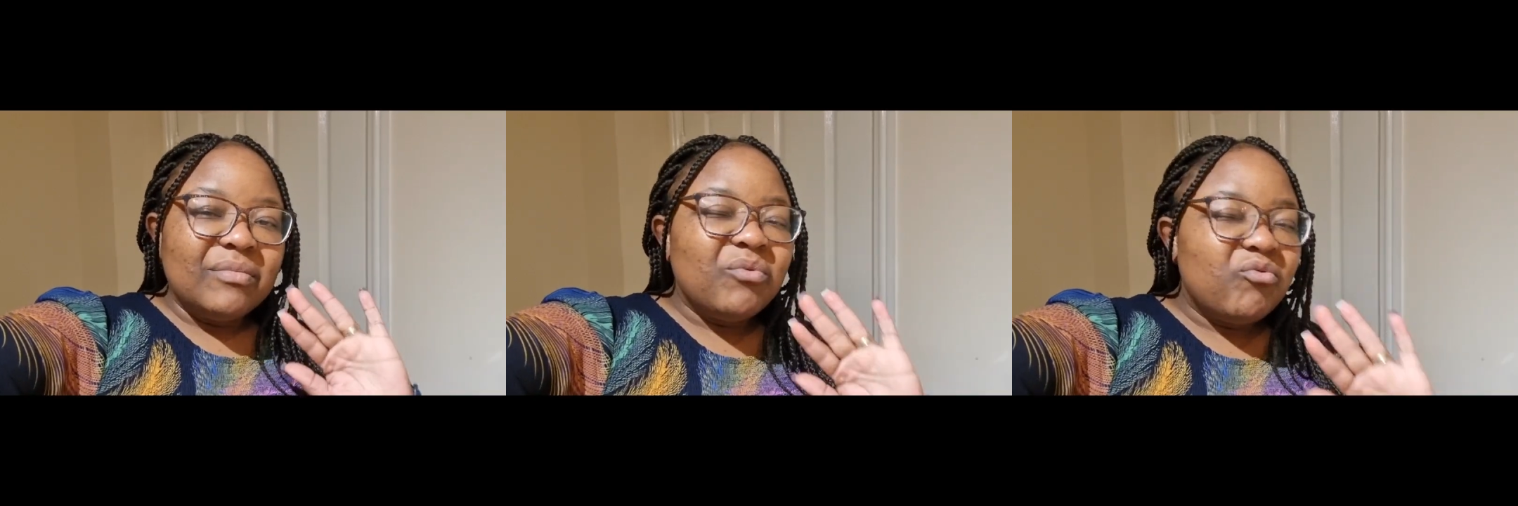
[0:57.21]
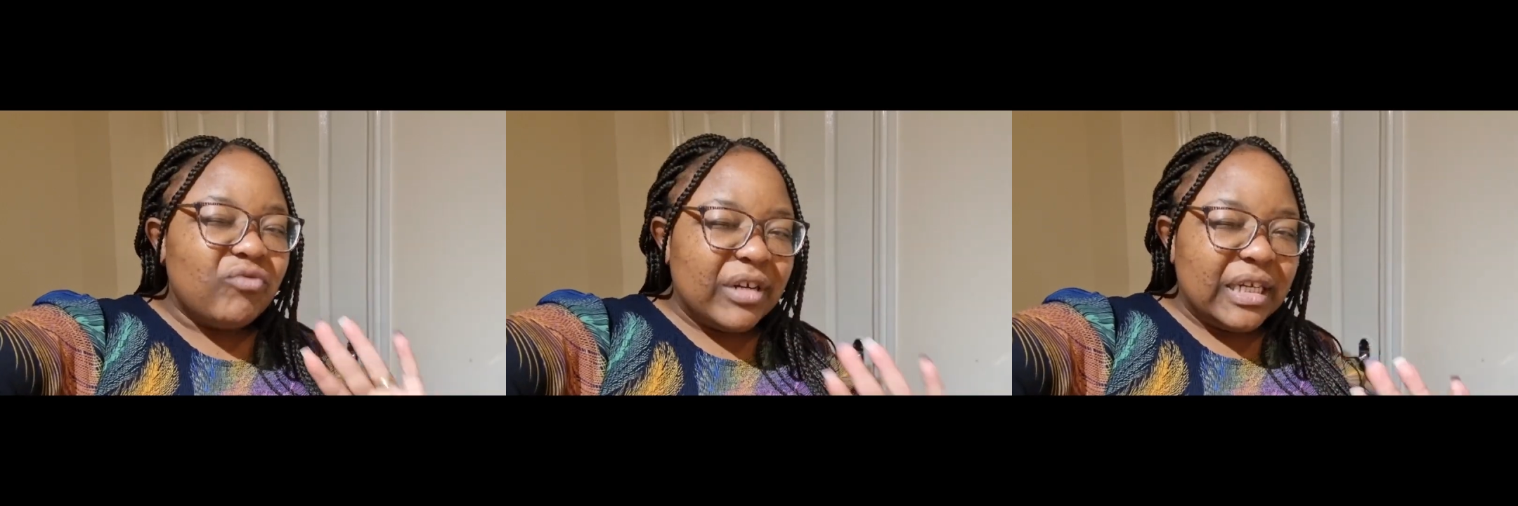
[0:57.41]

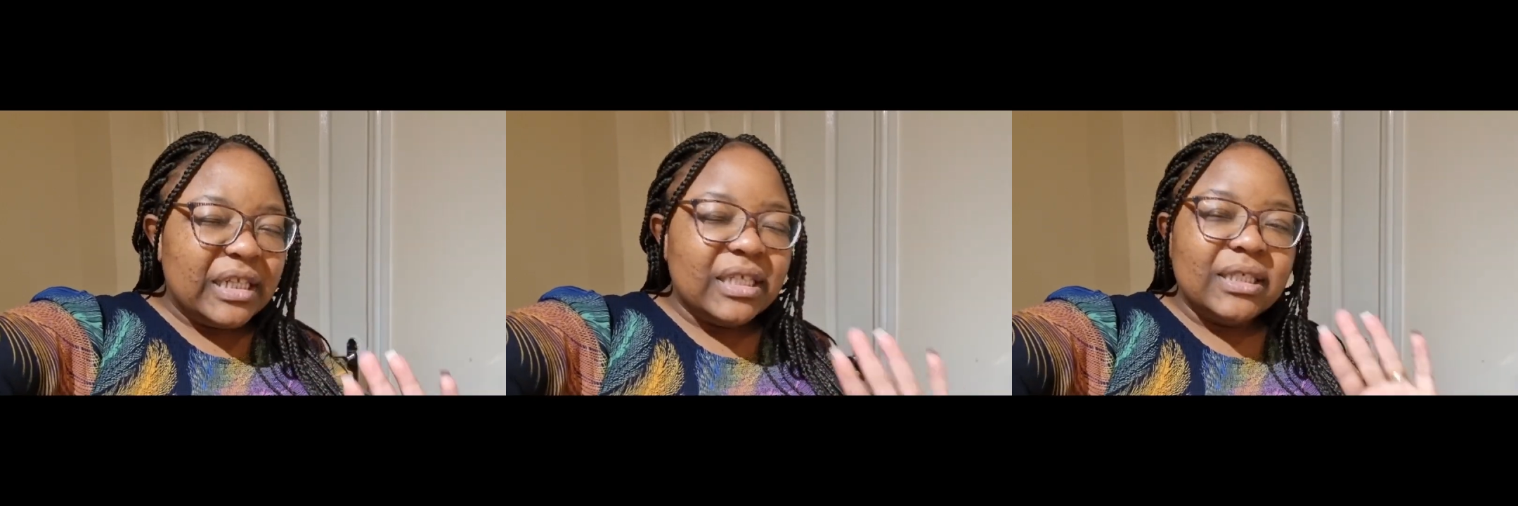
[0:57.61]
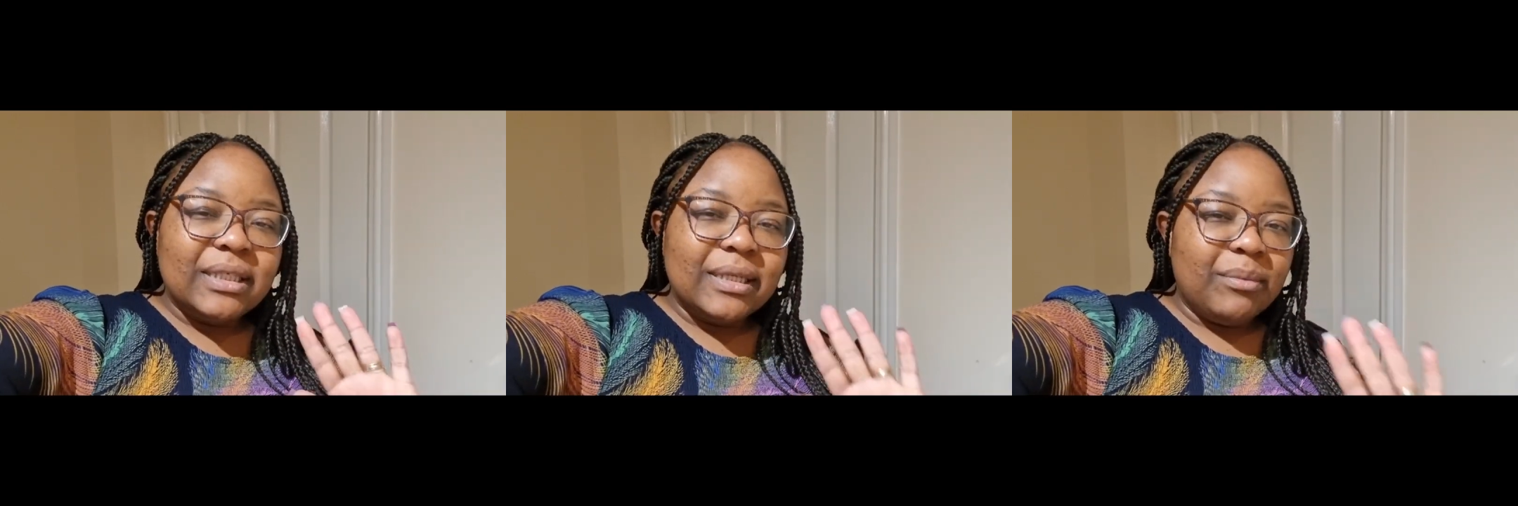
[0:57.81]

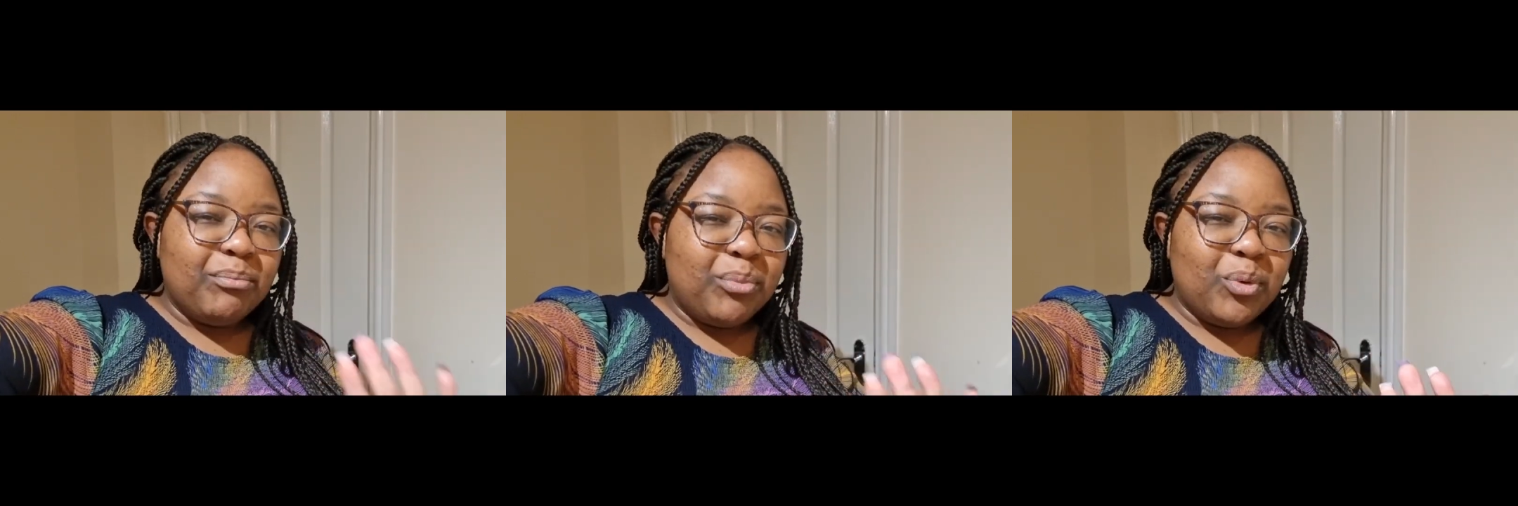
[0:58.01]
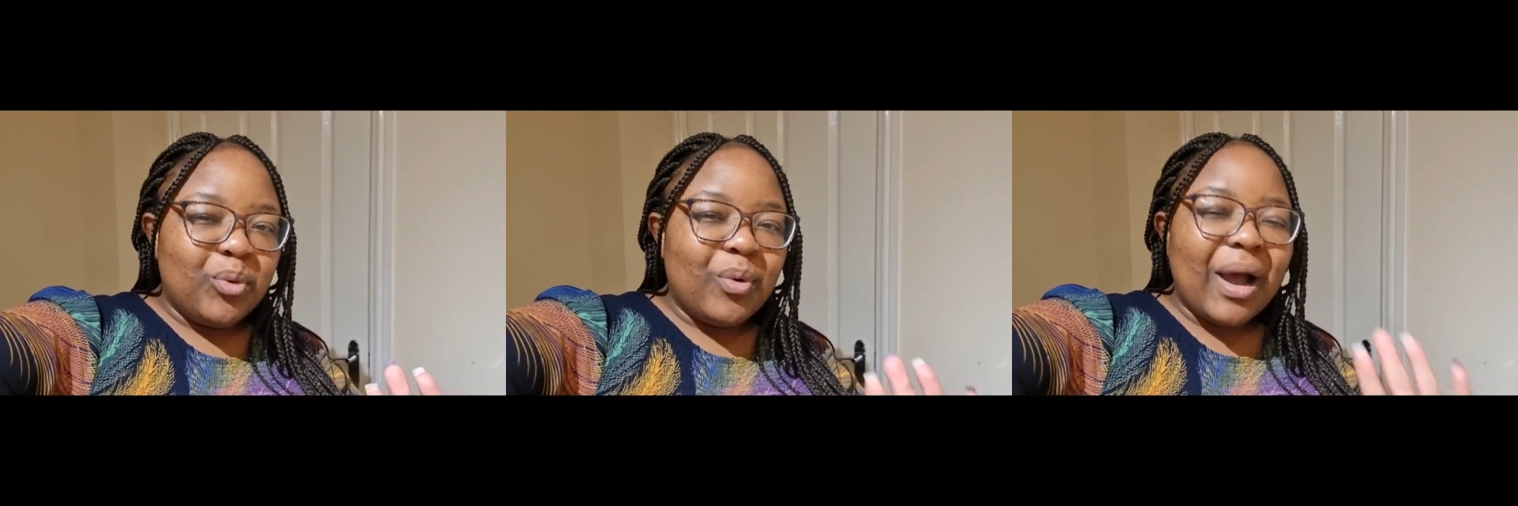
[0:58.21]
really
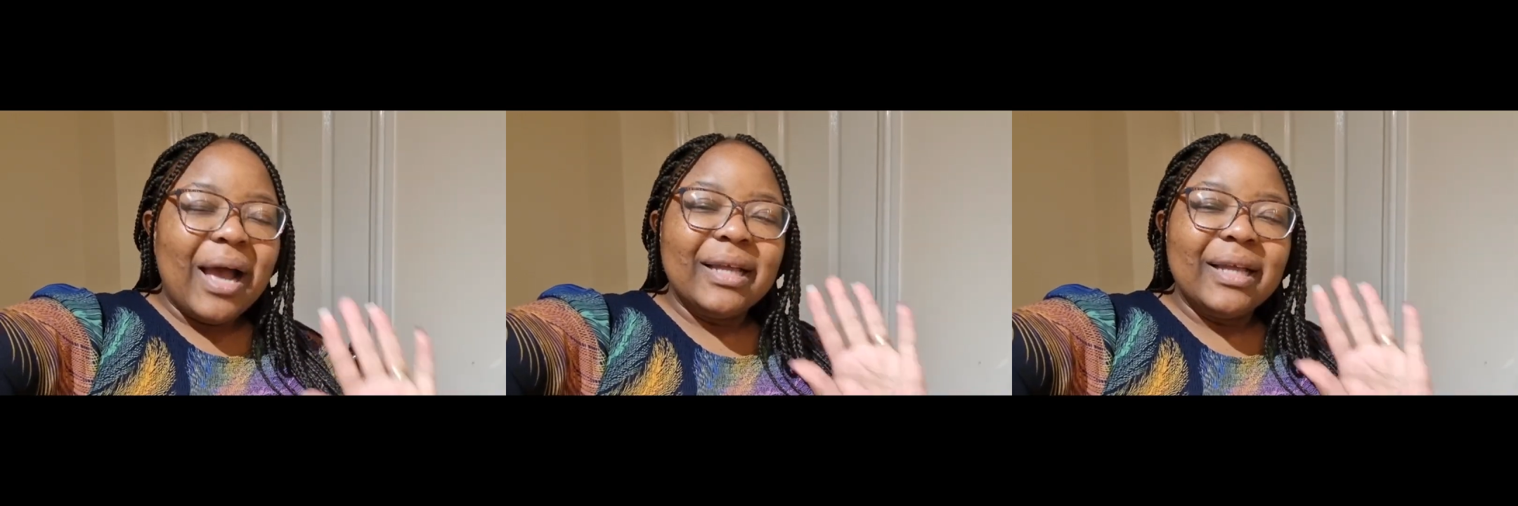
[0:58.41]
simple.